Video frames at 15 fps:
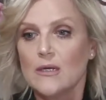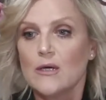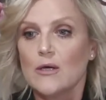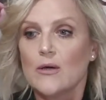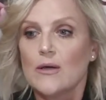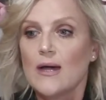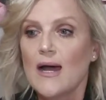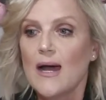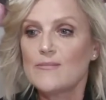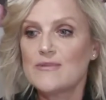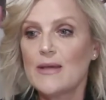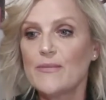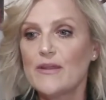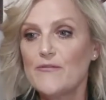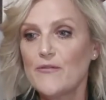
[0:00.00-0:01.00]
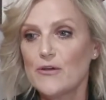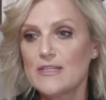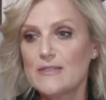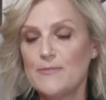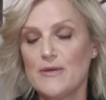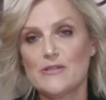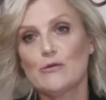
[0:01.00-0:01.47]
something very
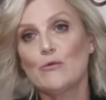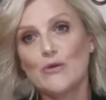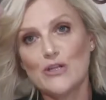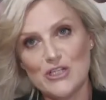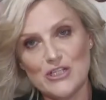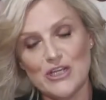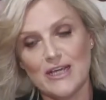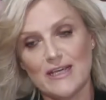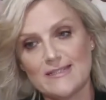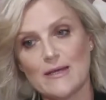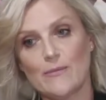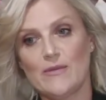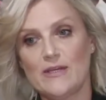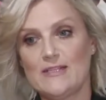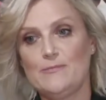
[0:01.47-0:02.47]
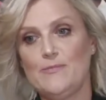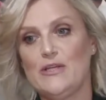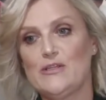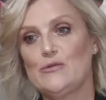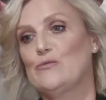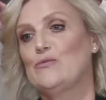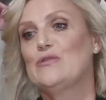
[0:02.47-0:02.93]
special. I want to share something
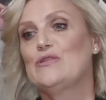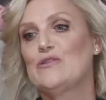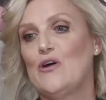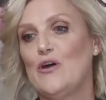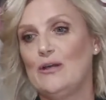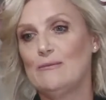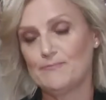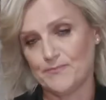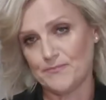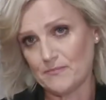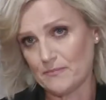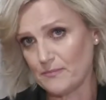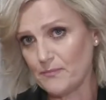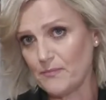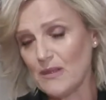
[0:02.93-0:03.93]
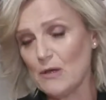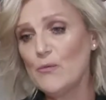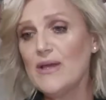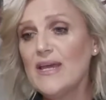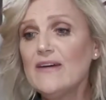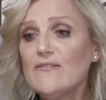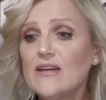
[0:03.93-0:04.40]
special. So
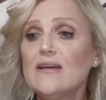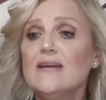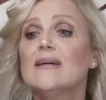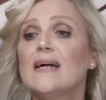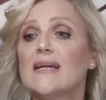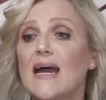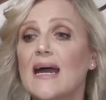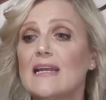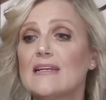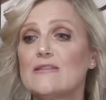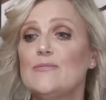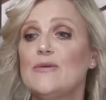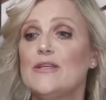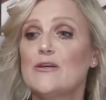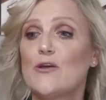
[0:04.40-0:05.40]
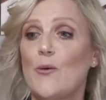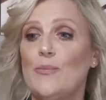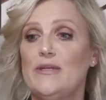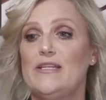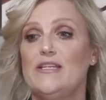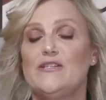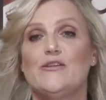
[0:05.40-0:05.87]
we have a Coloursmith
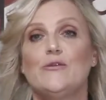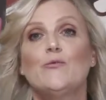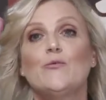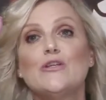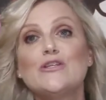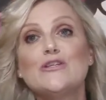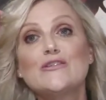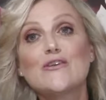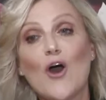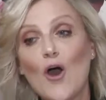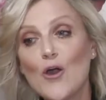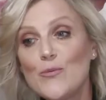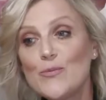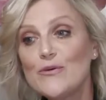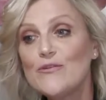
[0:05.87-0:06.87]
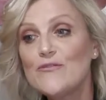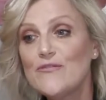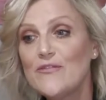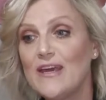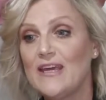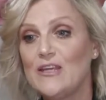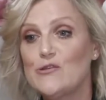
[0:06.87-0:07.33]
competition which is open for
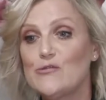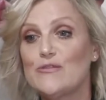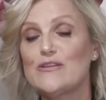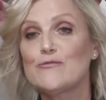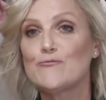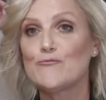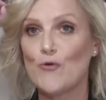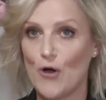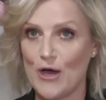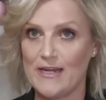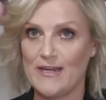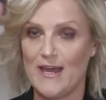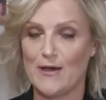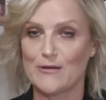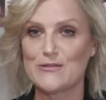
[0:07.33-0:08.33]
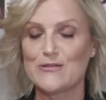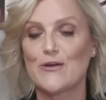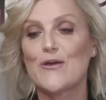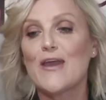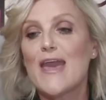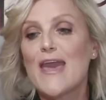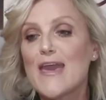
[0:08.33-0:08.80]
entries right now.
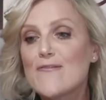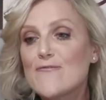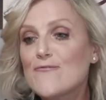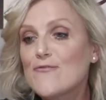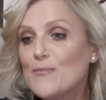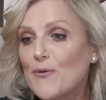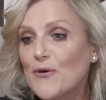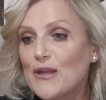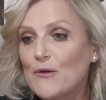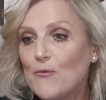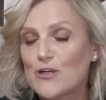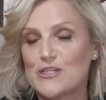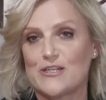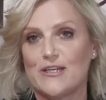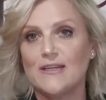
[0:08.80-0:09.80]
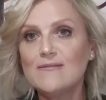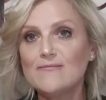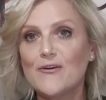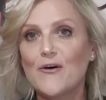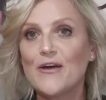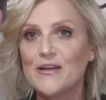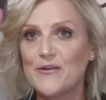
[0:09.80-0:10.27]
So everybody watching,
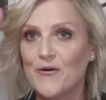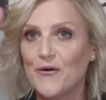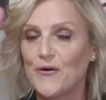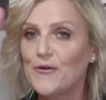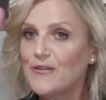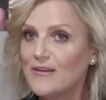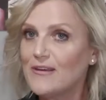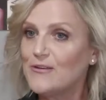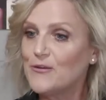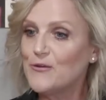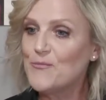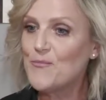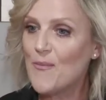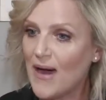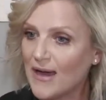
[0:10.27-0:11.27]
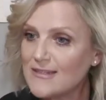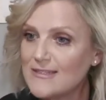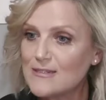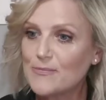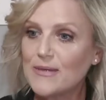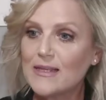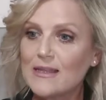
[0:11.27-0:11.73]
I know that you
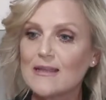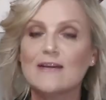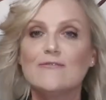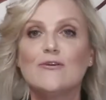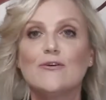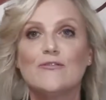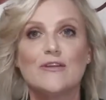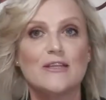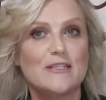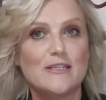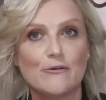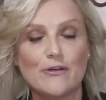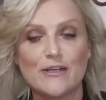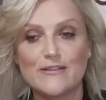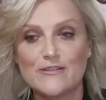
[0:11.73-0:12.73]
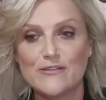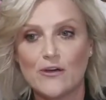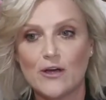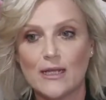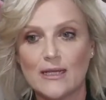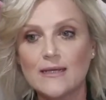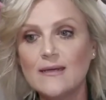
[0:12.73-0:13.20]
must be a lover of interior
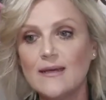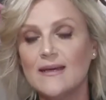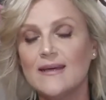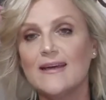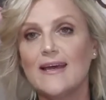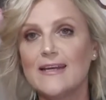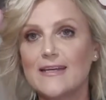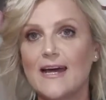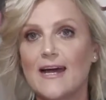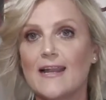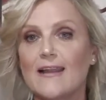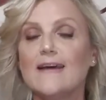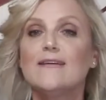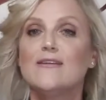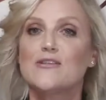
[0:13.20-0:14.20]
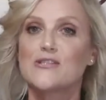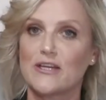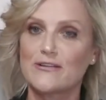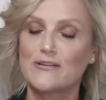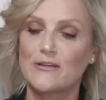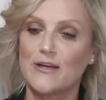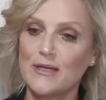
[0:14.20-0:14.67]
styling and colour,
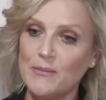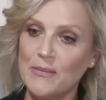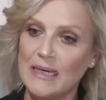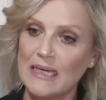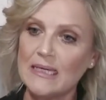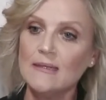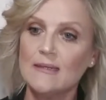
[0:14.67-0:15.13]
just like me.